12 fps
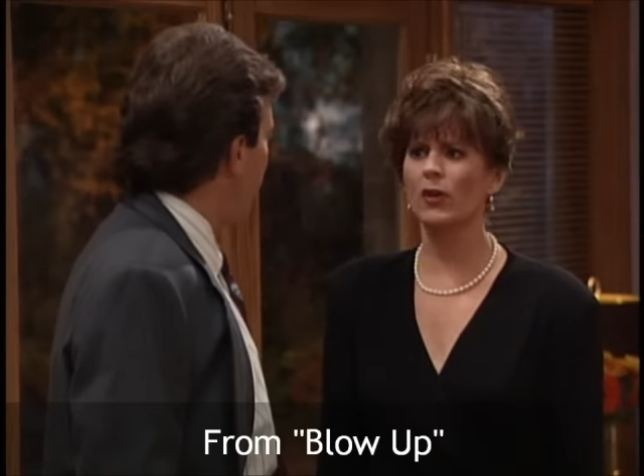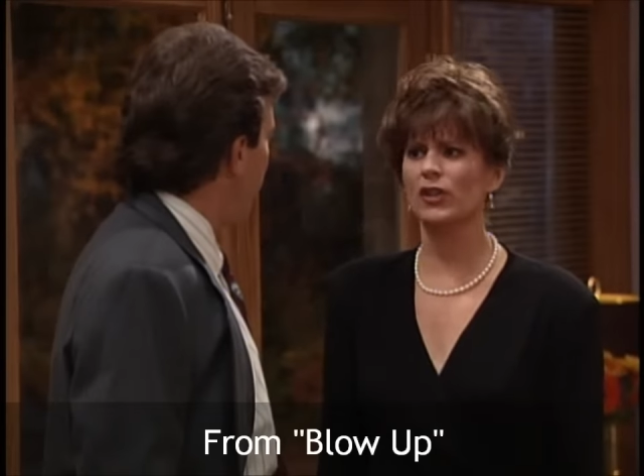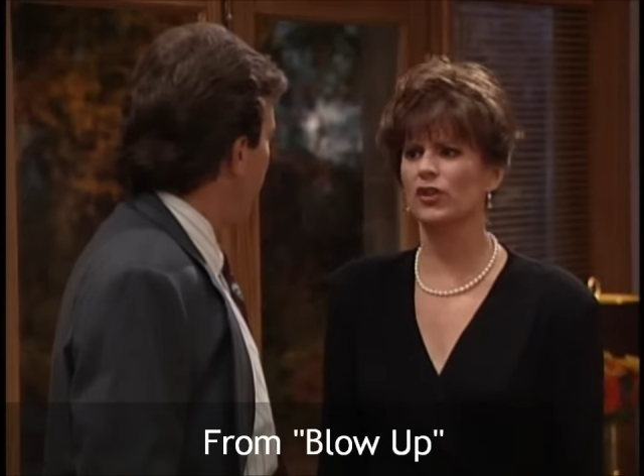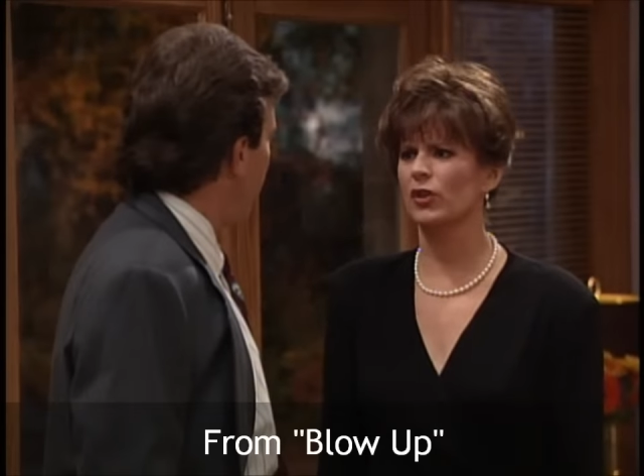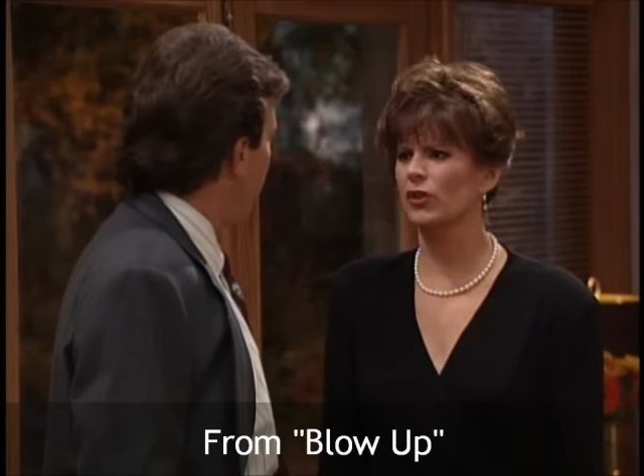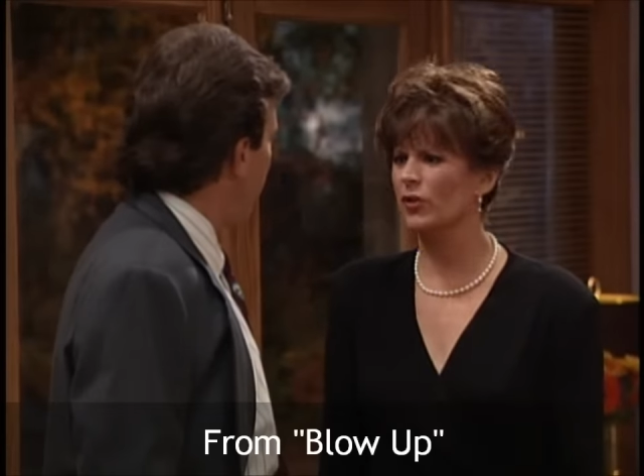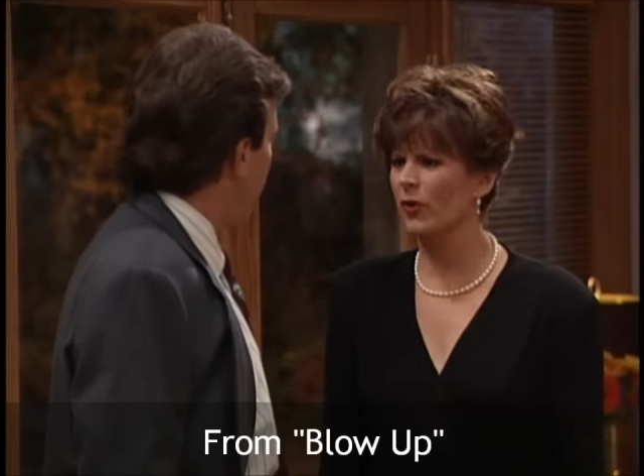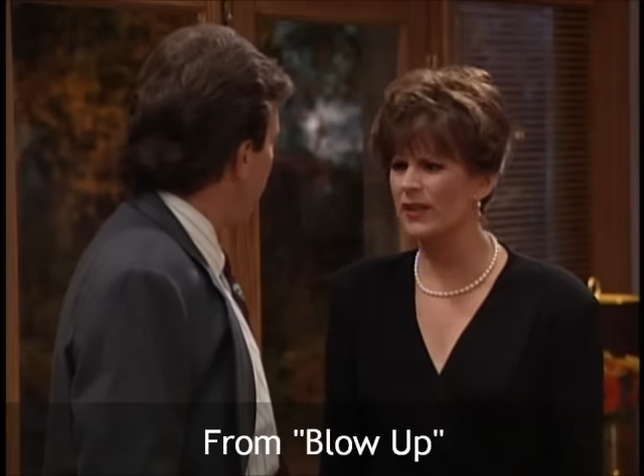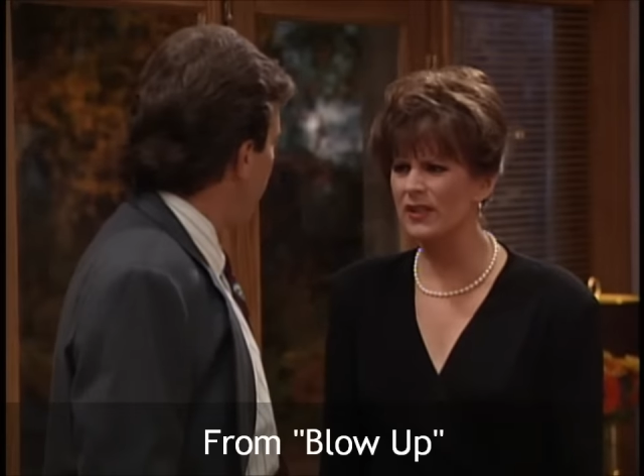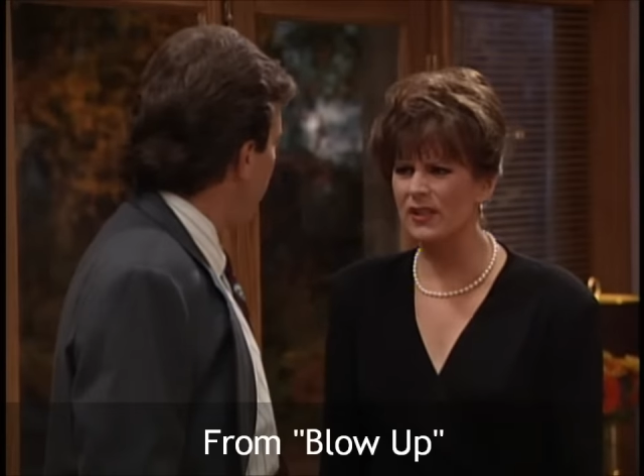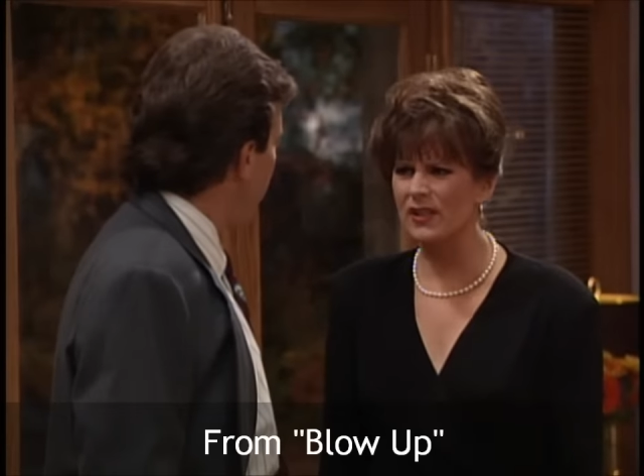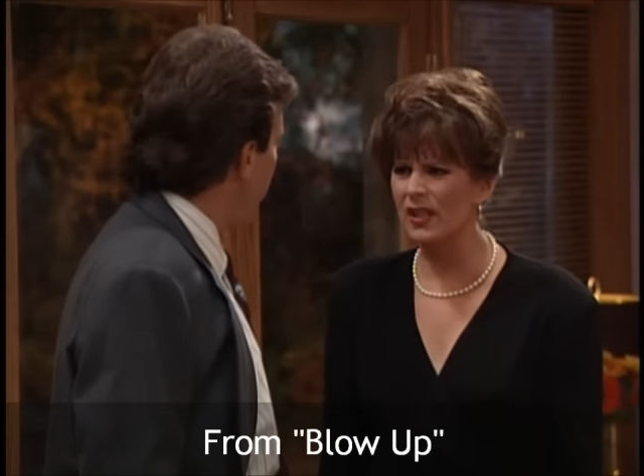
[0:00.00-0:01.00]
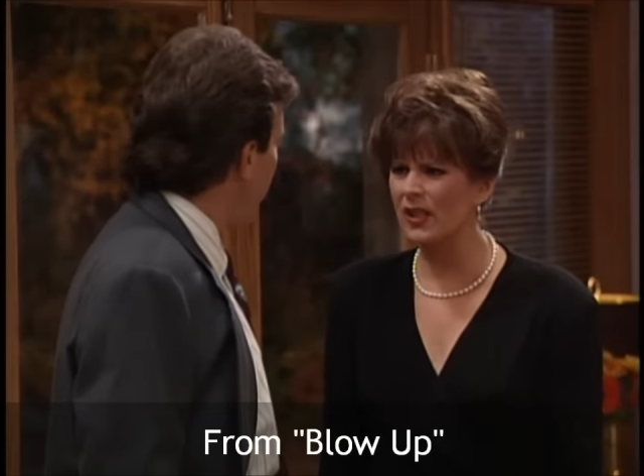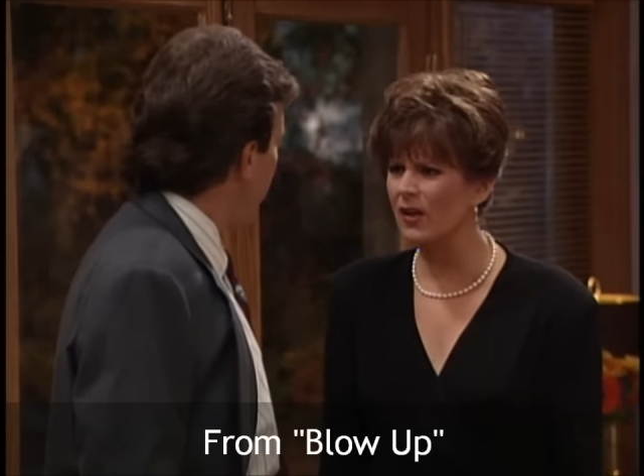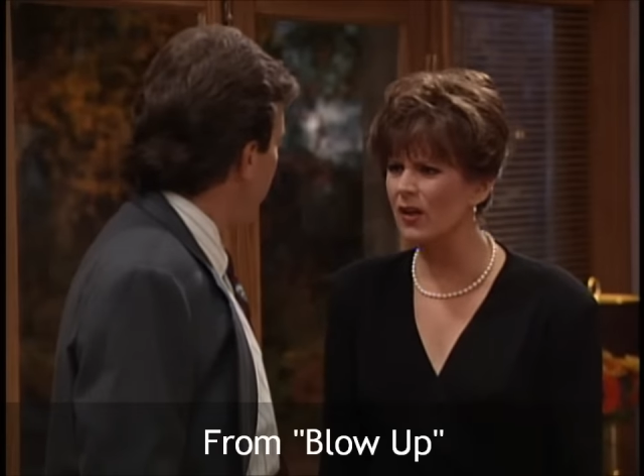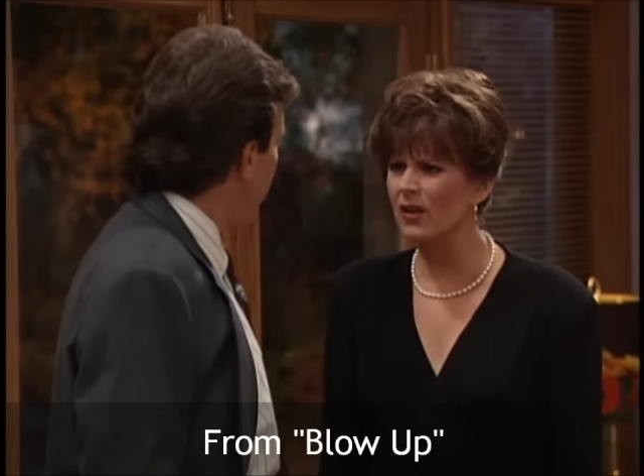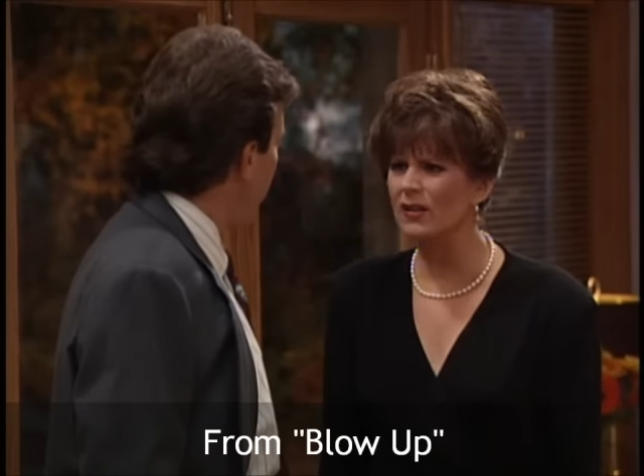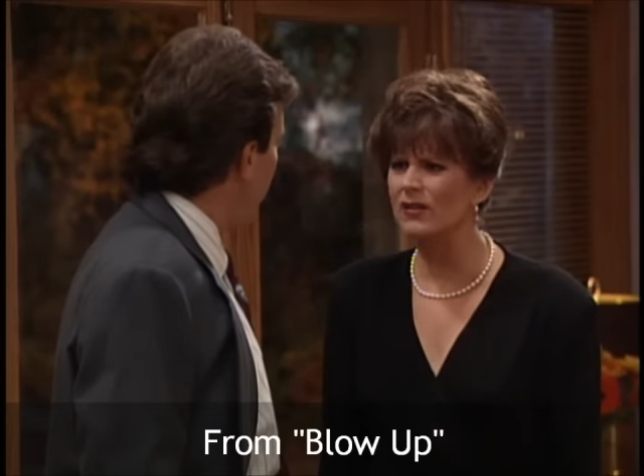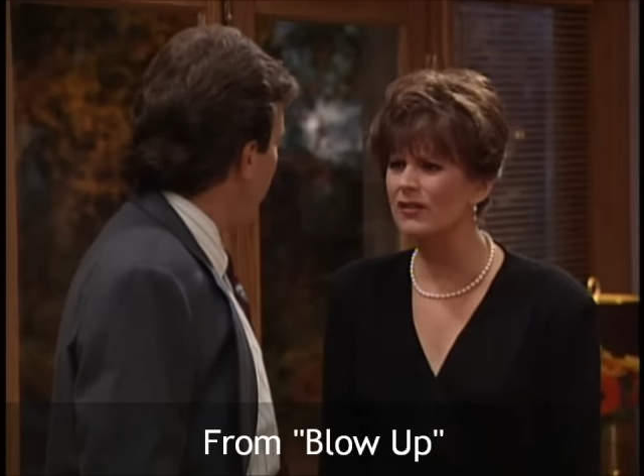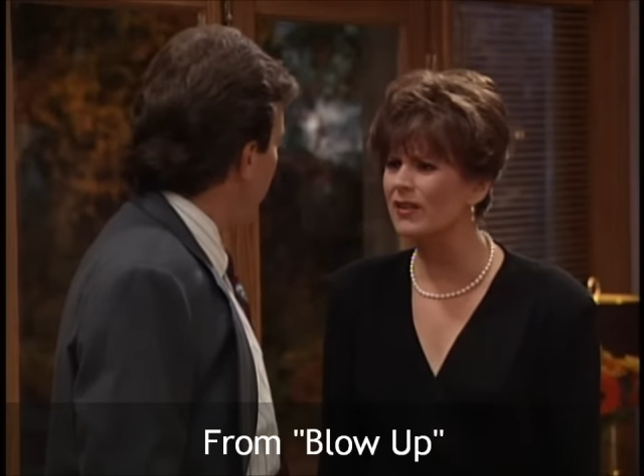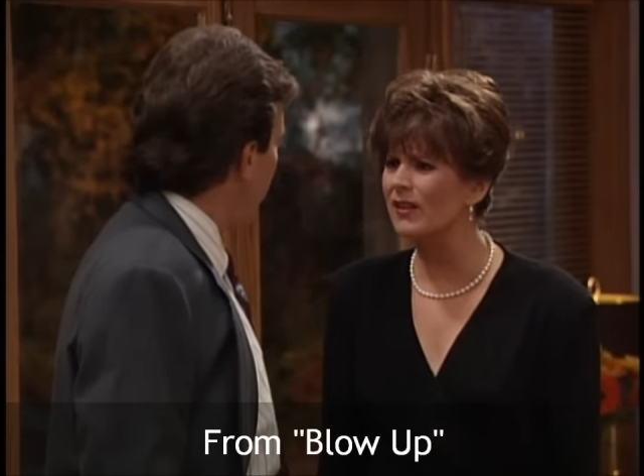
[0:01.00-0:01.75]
there are only two choices here.